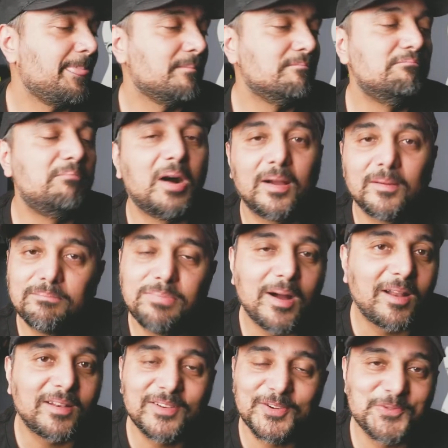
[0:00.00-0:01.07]
bug
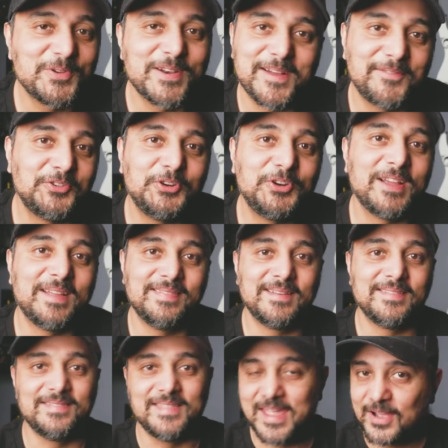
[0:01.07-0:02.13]
bot or whatever and
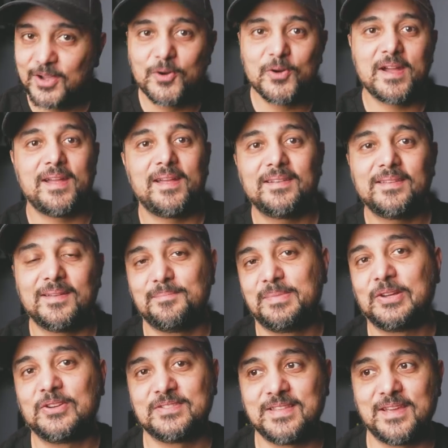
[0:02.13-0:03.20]
then they go ahead and
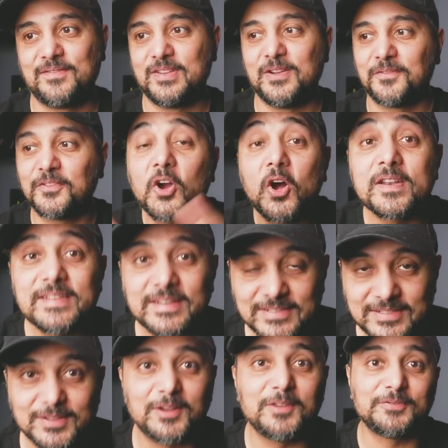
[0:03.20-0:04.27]
because they have enough
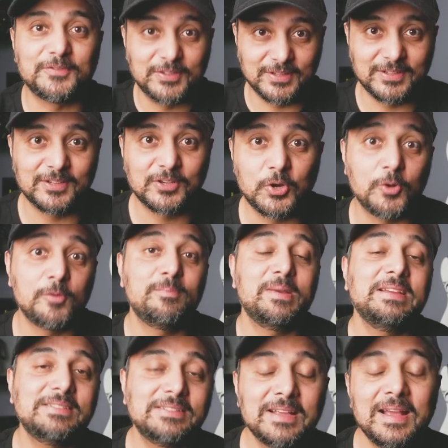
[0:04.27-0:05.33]
context of the code
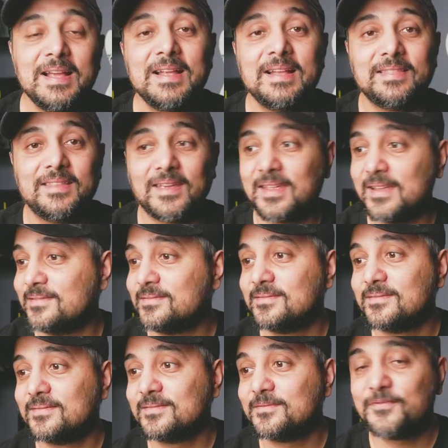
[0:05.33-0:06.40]
base they
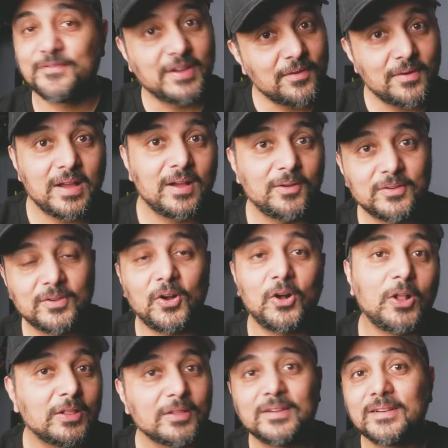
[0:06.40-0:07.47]
can figure out
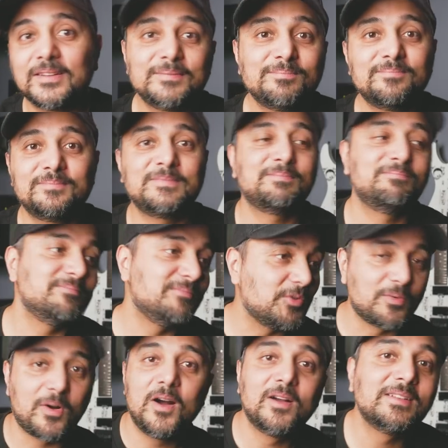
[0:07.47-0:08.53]
all the
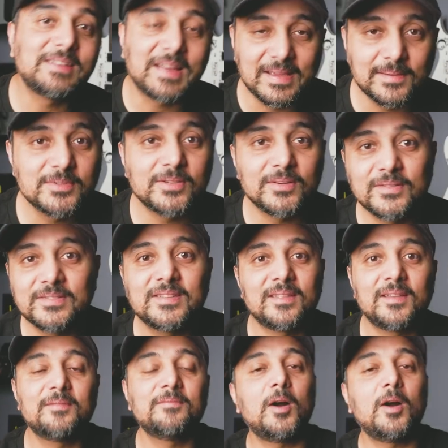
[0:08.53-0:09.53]
wrong time zones and then